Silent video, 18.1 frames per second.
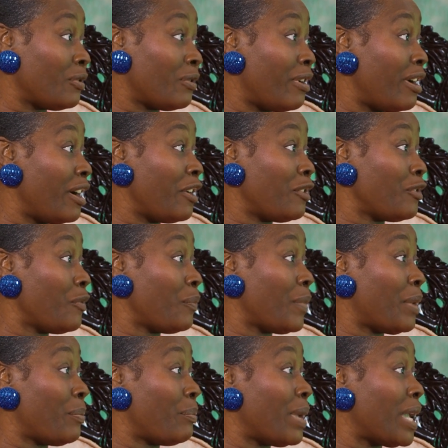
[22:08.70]
You are a
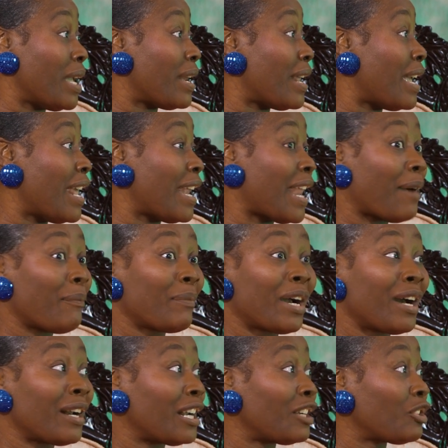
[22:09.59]
human being, and
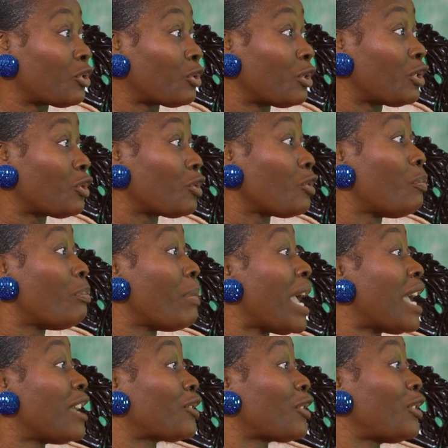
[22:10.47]
I'm gonna treat you
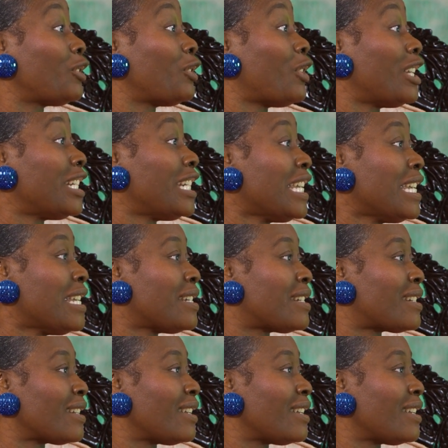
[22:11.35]
based on your need.